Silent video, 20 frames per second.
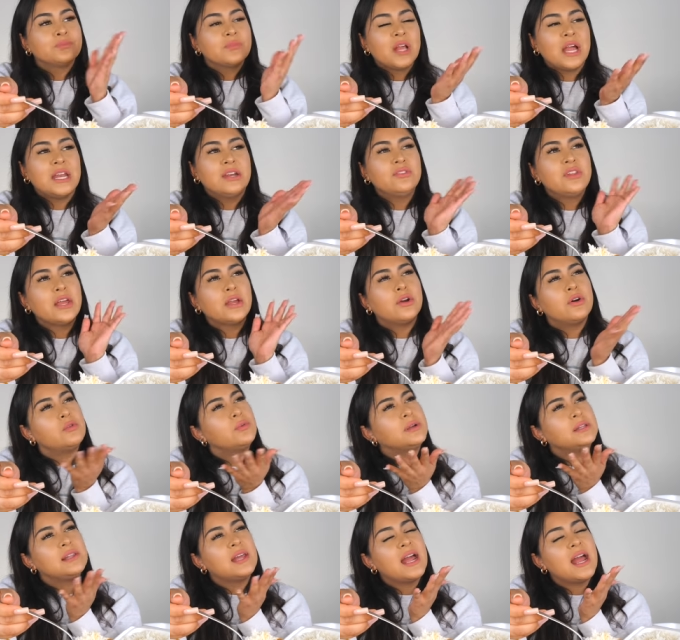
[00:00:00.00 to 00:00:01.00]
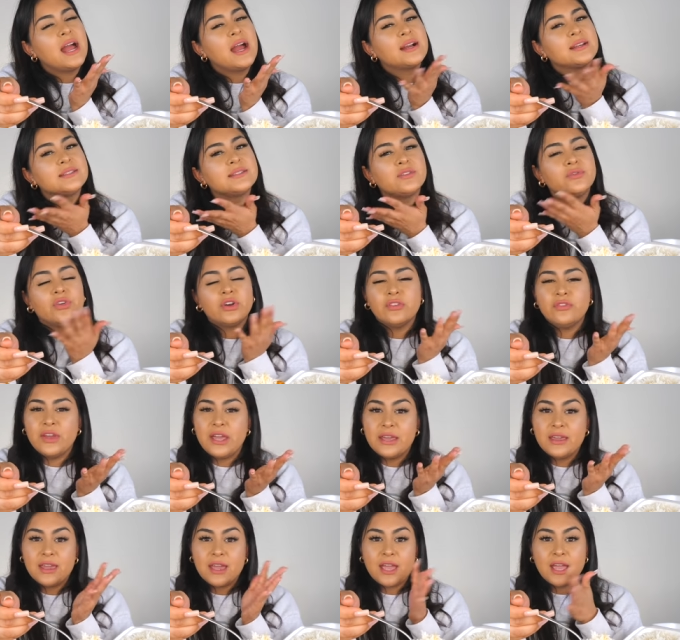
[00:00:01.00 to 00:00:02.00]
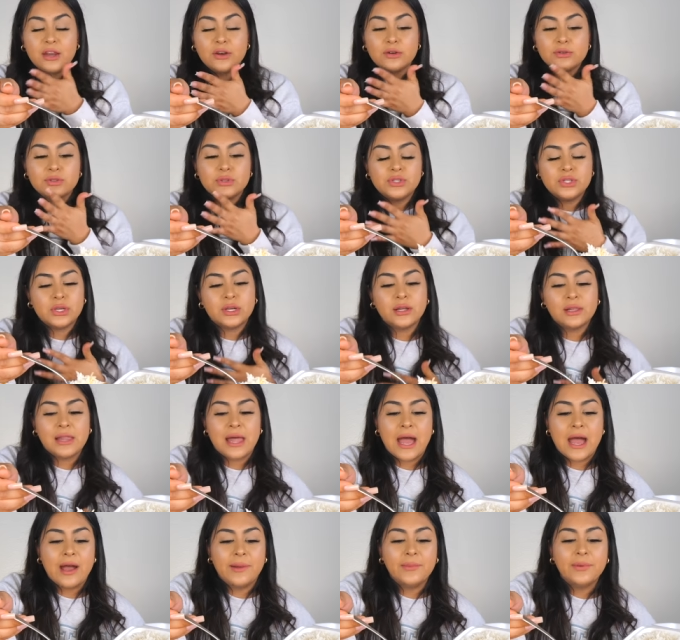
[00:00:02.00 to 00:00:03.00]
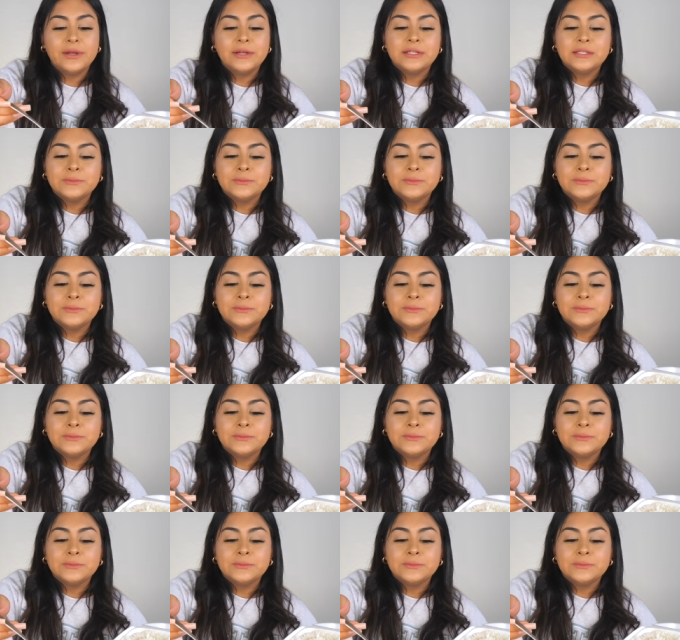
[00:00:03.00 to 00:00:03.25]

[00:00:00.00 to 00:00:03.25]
Kind of like go relax for a vacay and also to collab.